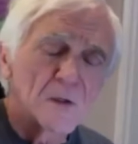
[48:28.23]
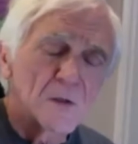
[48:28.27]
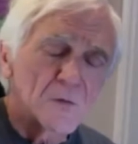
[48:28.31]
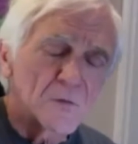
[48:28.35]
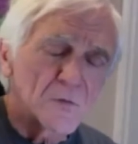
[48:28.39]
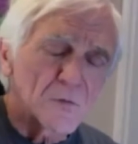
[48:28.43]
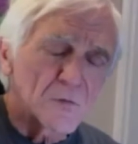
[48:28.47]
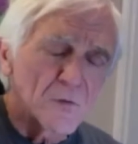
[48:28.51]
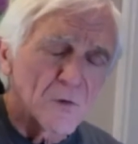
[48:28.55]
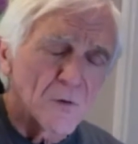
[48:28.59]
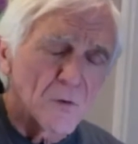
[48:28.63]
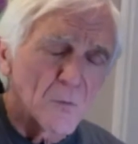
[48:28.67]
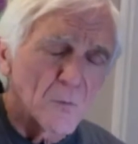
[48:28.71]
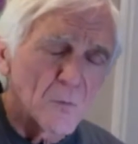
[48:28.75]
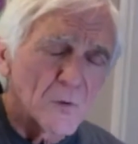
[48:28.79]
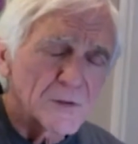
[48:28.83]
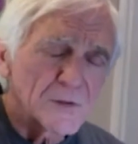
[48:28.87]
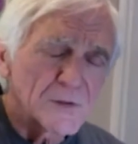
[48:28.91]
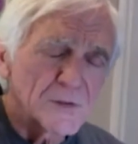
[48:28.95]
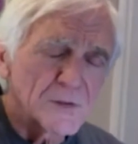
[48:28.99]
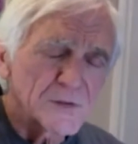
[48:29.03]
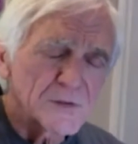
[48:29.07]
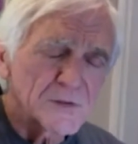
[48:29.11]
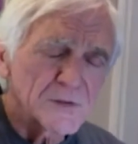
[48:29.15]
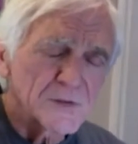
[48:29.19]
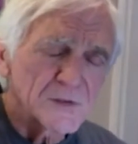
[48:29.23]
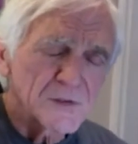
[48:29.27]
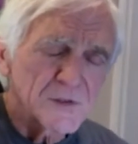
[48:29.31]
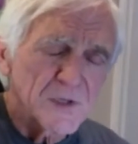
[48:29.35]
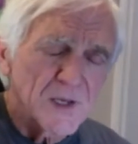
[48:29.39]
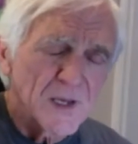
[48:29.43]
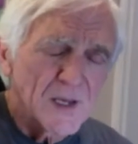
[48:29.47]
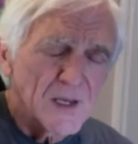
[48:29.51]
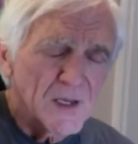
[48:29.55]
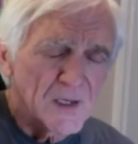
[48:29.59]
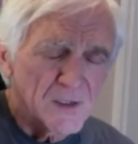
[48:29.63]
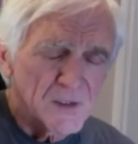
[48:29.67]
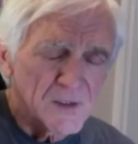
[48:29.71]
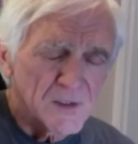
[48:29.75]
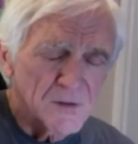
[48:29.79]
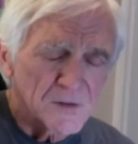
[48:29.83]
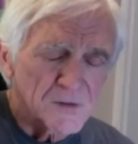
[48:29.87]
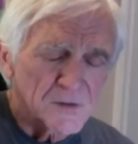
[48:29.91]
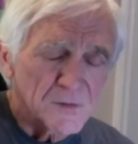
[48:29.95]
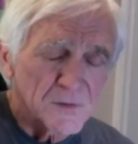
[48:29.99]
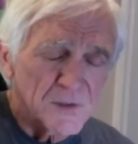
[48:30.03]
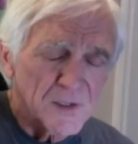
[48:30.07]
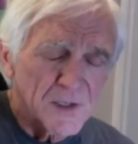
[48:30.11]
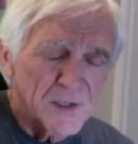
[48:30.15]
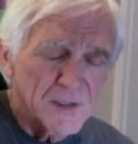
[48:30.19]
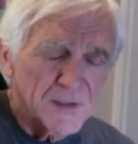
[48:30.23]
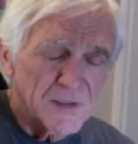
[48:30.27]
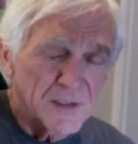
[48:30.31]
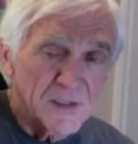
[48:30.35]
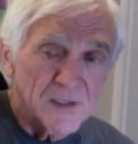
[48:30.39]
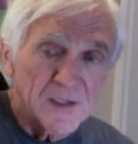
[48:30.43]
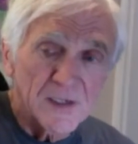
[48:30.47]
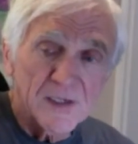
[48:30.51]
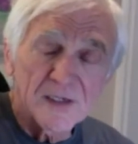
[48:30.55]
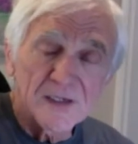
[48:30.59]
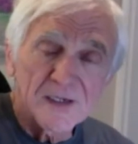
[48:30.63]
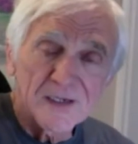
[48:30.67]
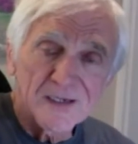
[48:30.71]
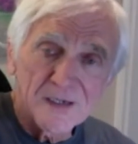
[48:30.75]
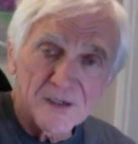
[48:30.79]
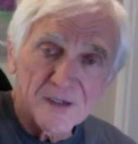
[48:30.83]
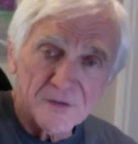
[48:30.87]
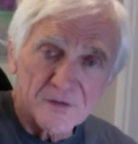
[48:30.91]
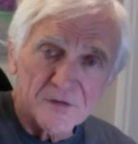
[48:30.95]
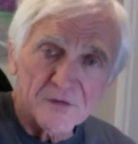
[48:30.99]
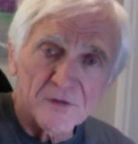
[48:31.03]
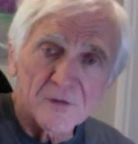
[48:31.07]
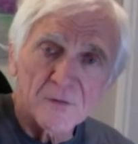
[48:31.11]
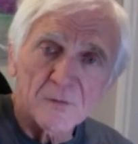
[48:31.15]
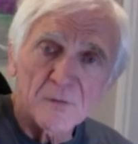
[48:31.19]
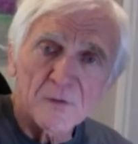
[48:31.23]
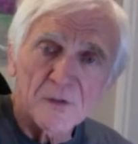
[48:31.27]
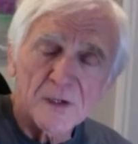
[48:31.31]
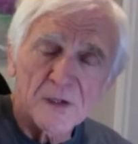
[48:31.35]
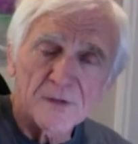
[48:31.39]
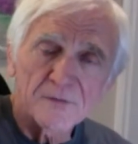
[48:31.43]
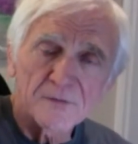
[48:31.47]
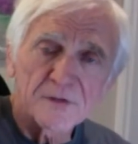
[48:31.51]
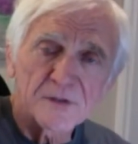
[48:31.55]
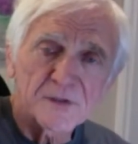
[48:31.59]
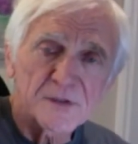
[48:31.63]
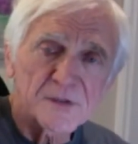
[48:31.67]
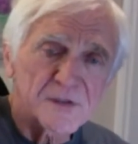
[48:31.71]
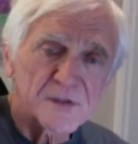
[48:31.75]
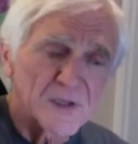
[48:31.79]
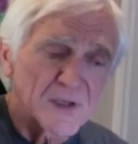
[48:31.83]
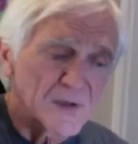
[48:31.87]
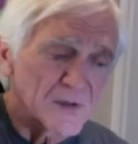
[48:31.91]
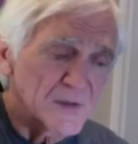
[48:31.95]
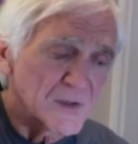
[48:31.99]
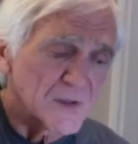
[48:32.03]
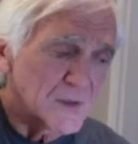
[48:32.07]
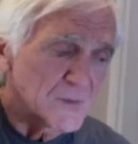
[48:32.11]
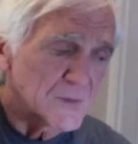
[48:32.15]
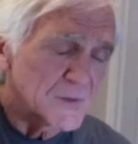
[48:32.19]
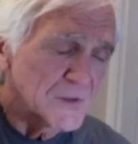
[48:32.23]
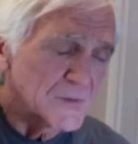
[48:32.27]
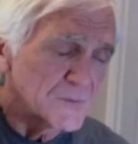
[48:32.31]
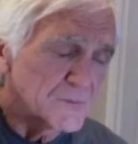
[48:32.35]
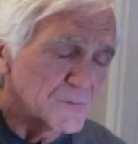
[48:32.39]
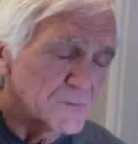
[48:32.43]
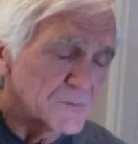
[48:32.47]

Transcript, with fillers: So what this is saying, here's what I get in addition to what I've just said, Debbi.